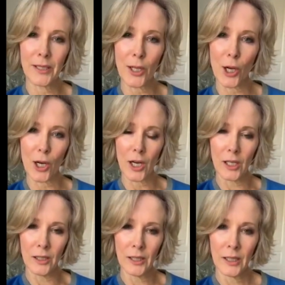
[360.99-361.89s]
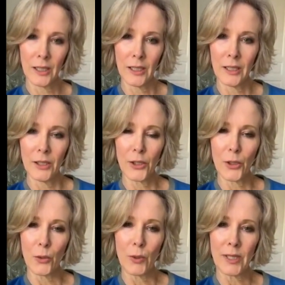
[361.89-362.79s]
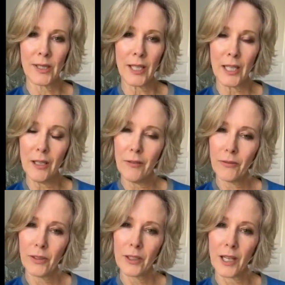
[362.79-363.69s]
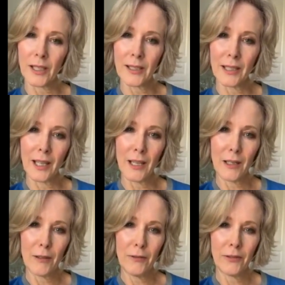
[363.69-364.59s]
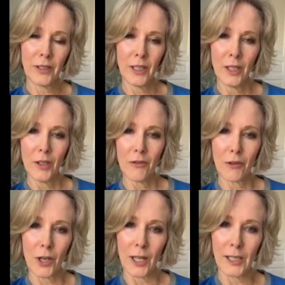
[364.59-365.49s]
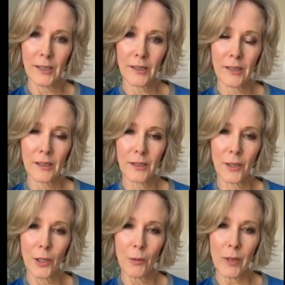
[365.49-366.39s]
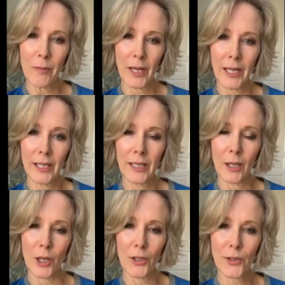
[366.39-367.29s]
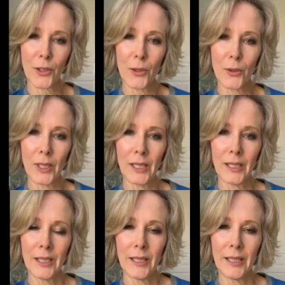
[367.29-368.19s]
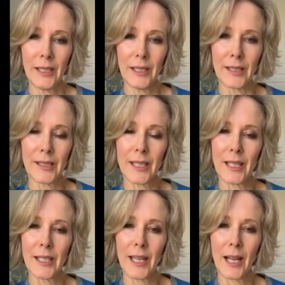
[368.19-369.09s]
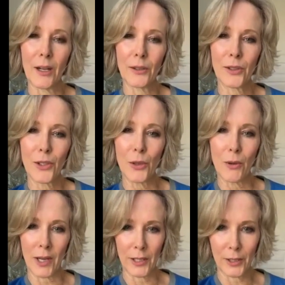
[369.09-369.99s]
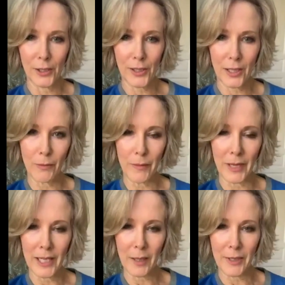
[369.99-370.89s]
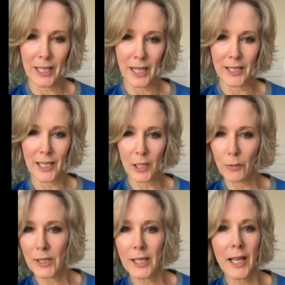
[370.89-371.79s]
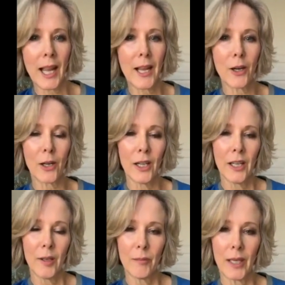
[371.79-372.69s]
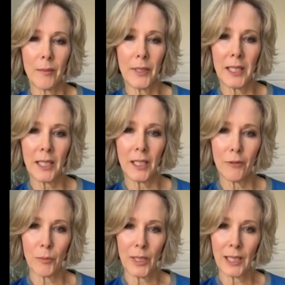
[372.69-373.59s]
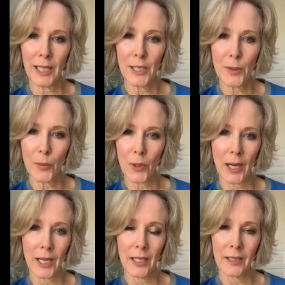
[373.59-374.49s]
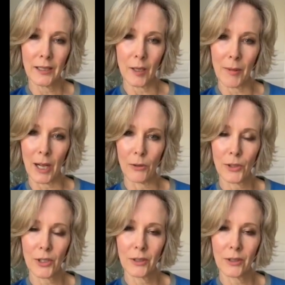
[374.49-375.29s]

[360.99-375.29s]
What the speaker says: R, to receive God's love for us so that we might also extend it out to others that we might come in contact with today, or maybe even be led to pray about.